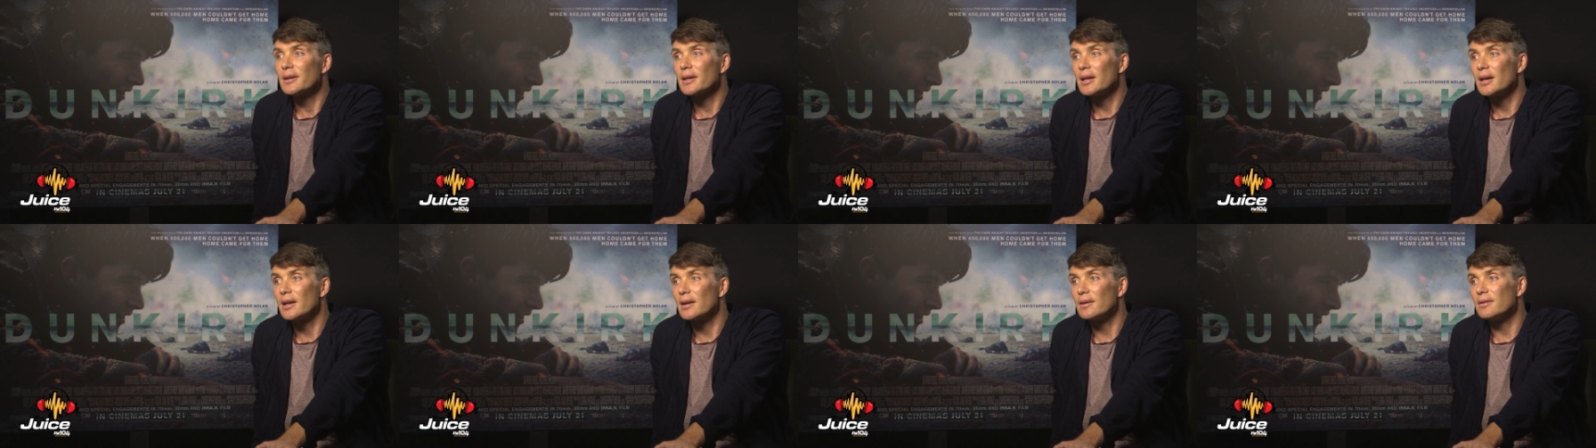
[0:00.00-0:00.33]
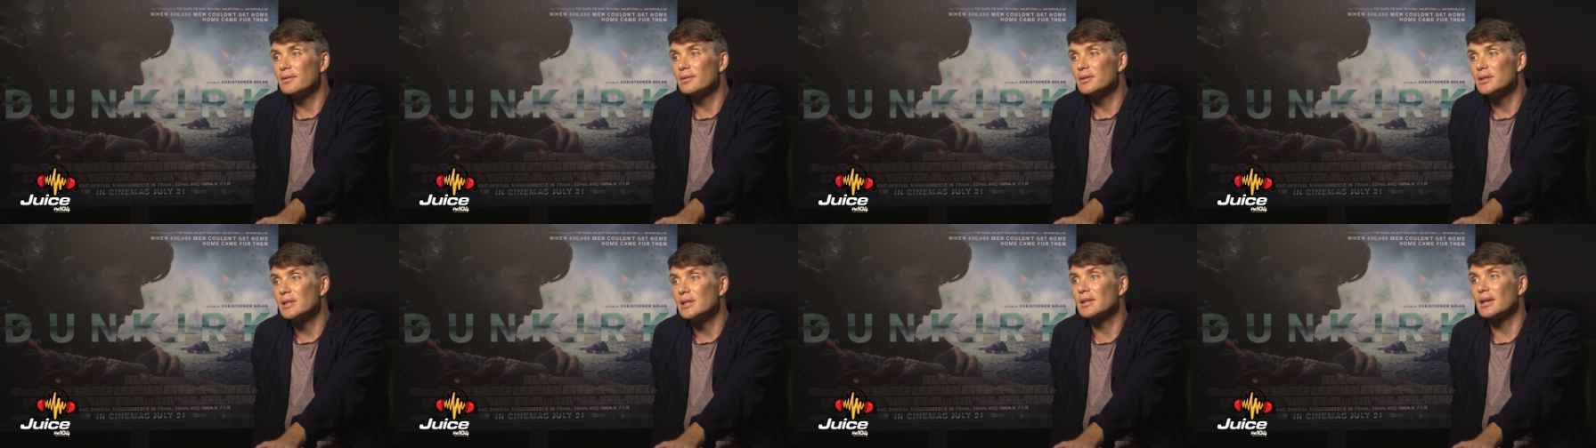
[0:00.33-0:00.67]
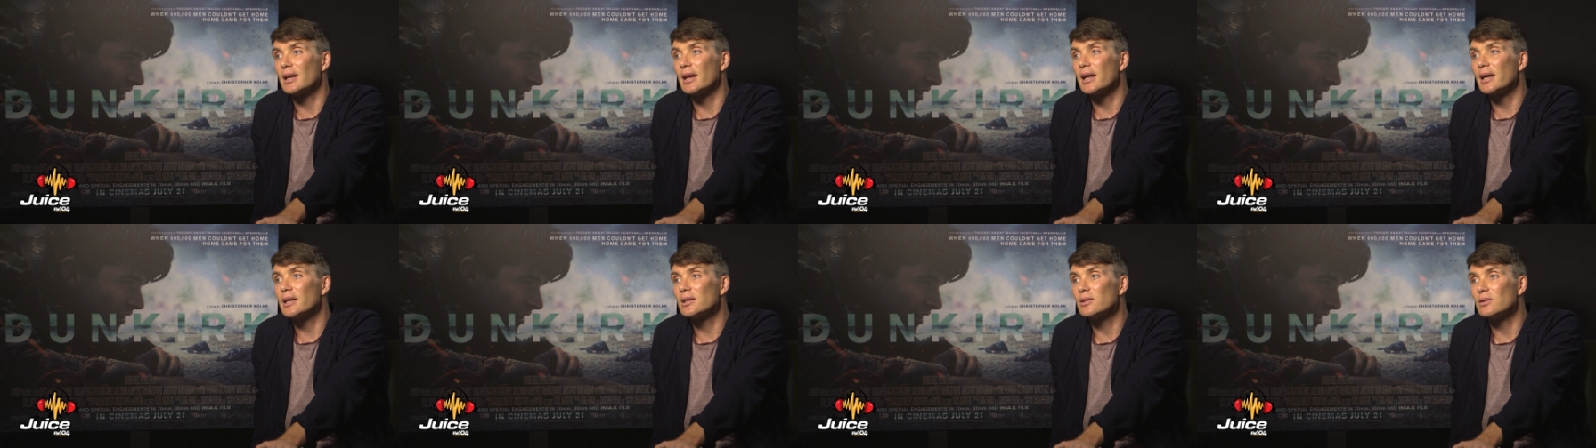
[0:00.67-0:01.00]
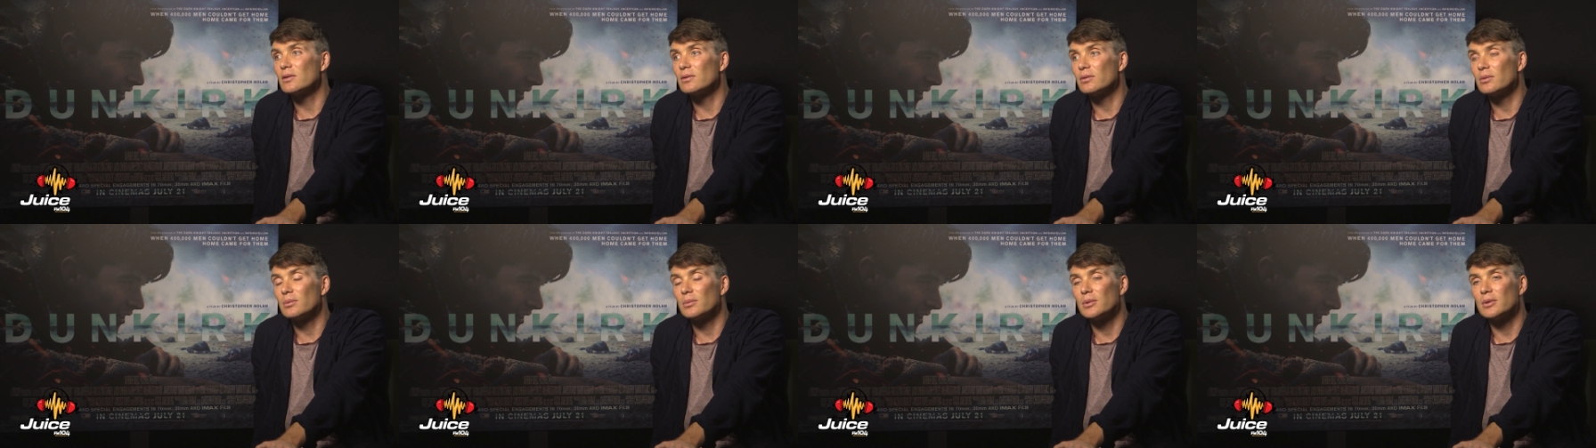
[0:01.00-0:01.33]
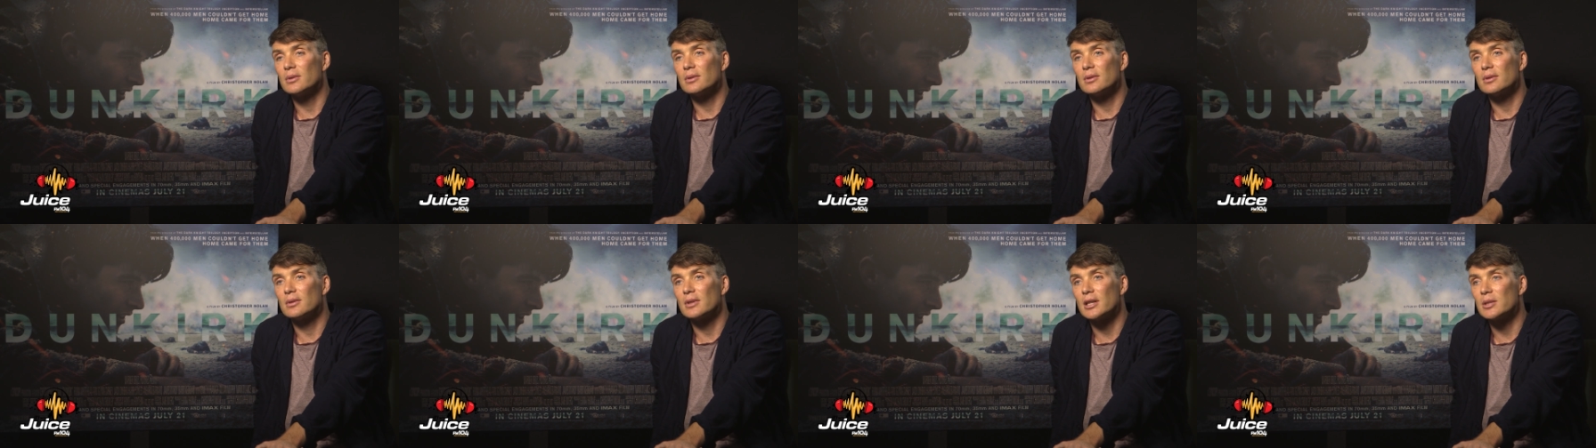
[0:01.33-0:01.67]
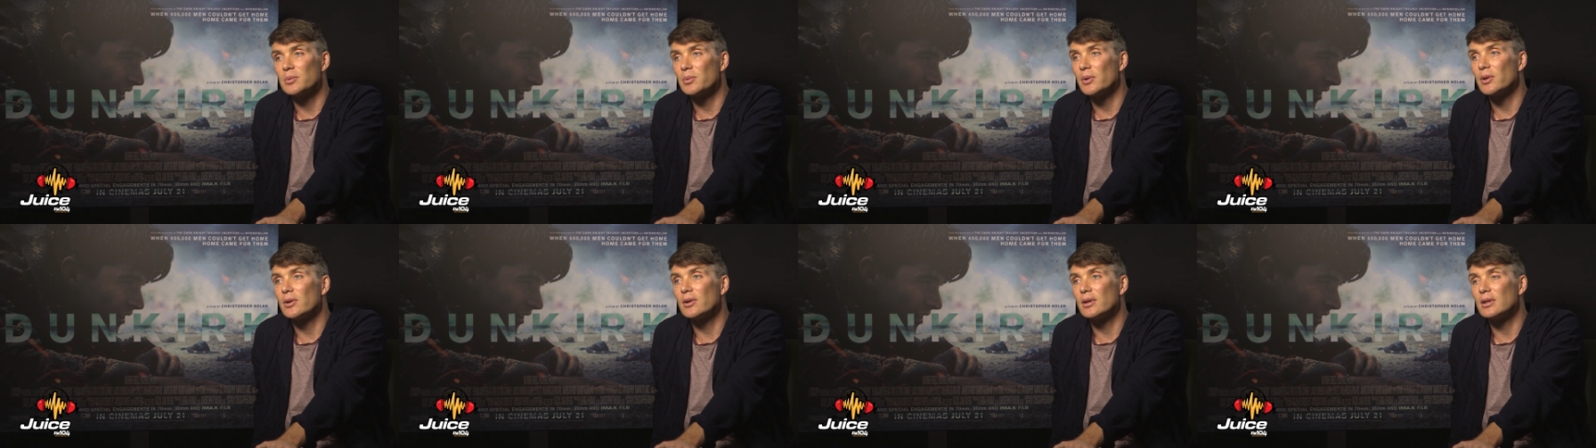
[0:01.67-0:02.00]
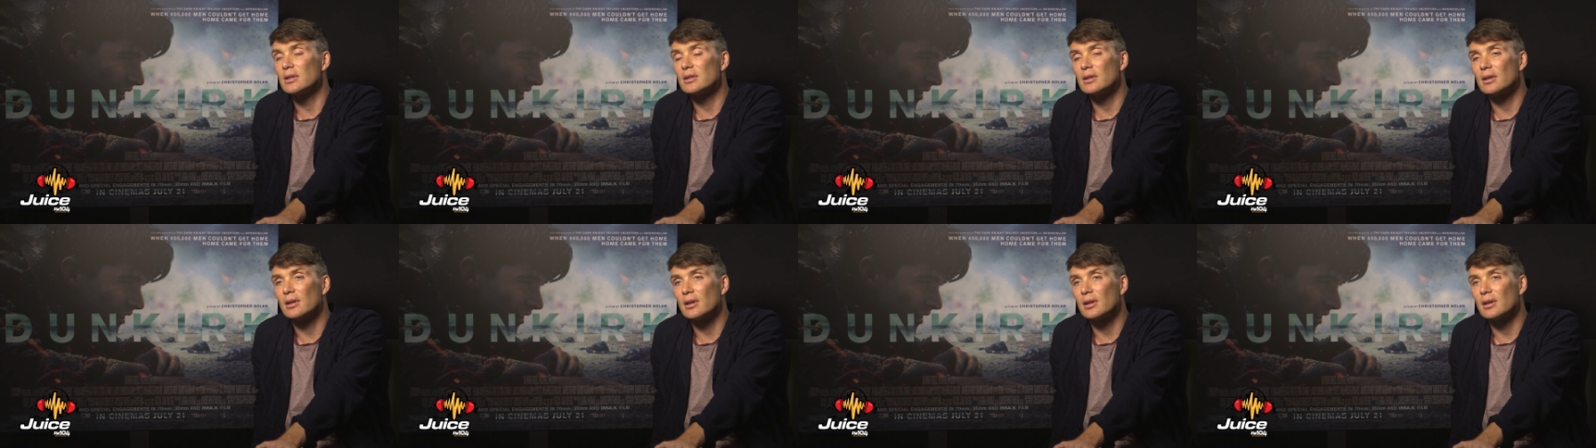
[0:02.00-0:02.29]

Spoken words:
kind of disconnect you from the experience, I